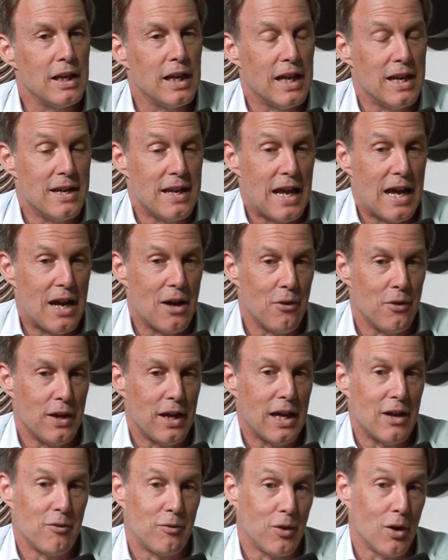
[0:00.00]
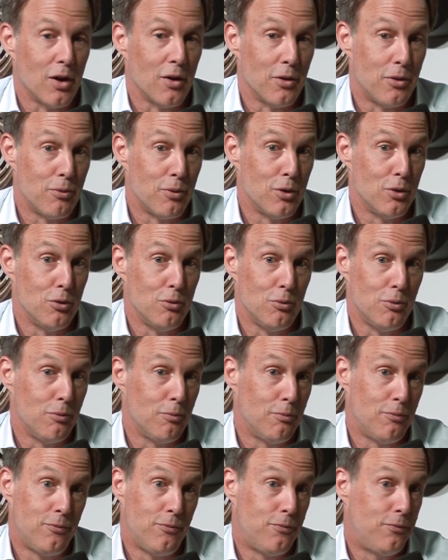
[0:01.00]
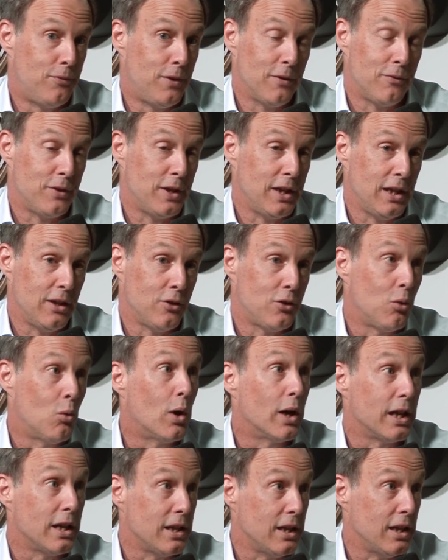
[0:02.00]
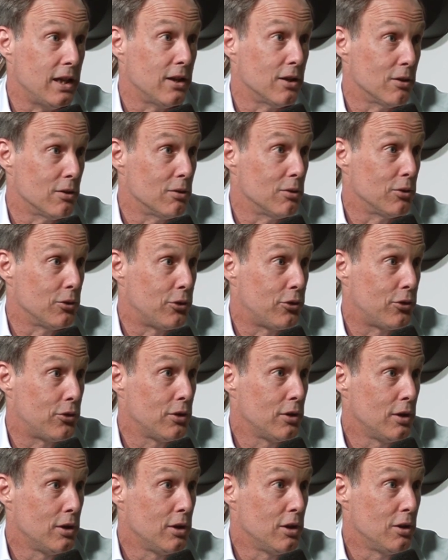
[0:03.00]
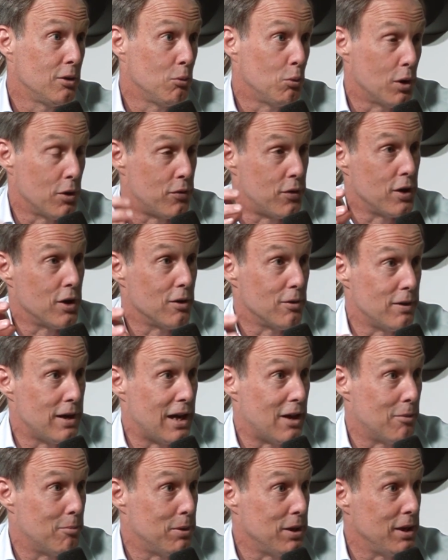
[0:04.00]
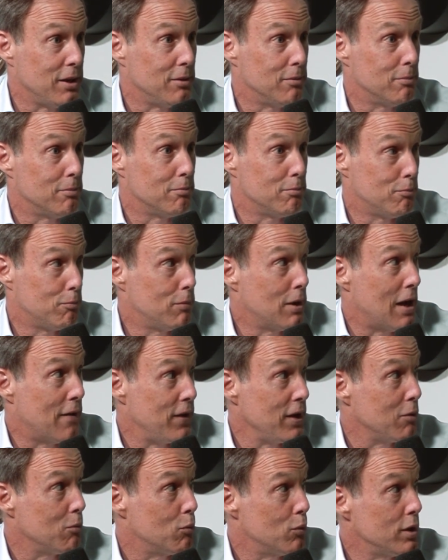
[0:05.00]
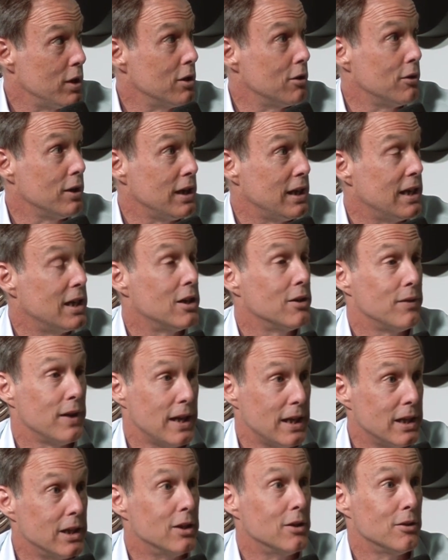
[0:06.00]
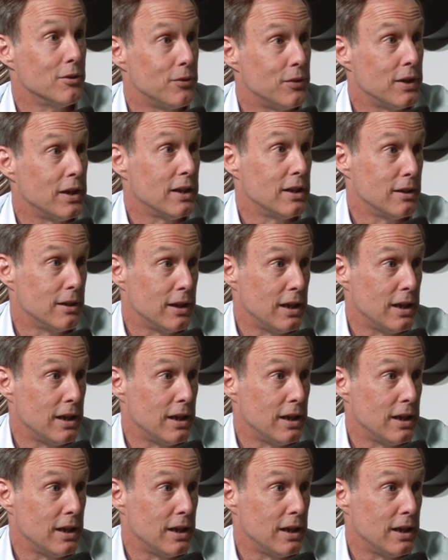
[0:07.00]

and now they have gone through 15 20 years where they're now being I think, really innovative and,